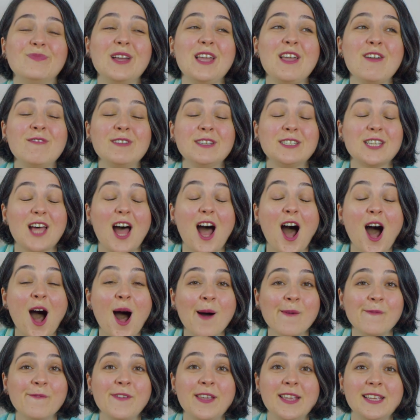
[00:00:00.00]
it was
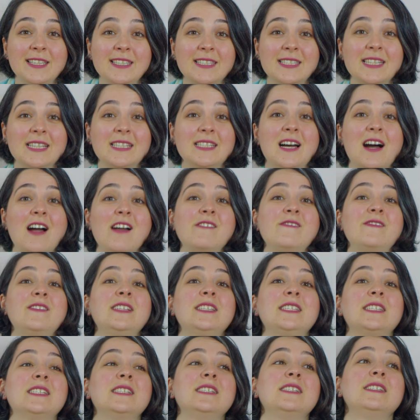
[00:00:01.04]
obvious that I
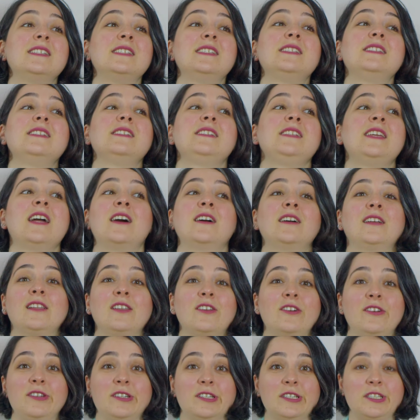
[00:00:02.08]
was a young
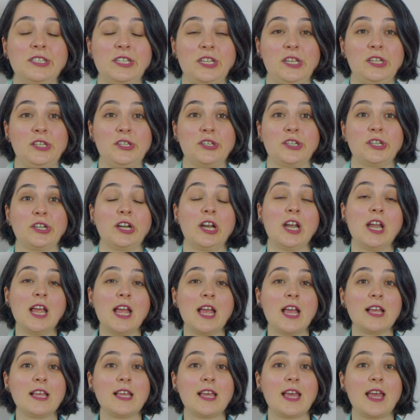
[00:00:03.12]
learner teacher
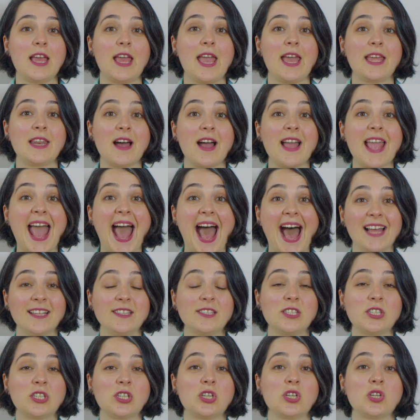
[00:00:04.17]
and I
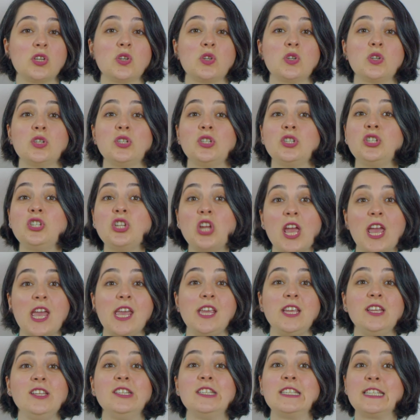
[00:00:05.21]
had to
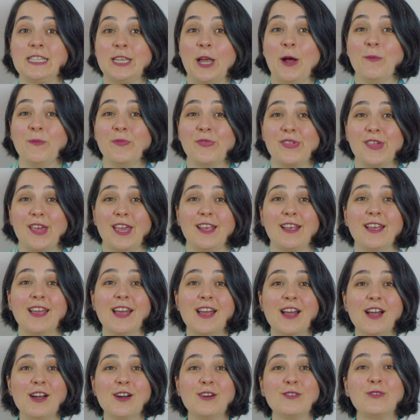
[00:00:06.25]
change something
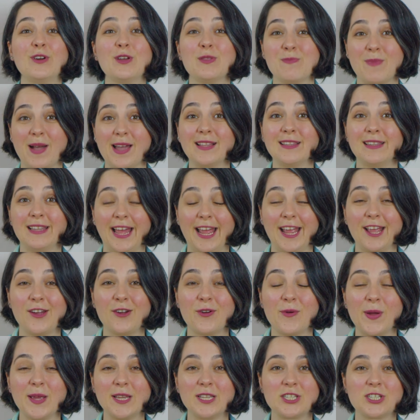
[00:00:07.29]
with my
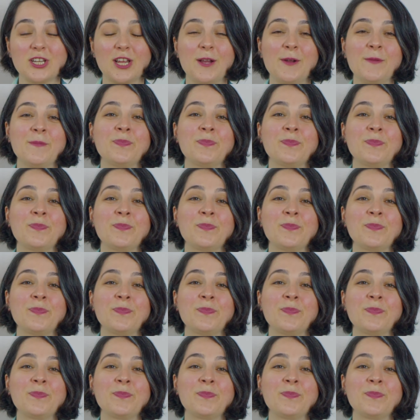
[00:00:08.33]
language.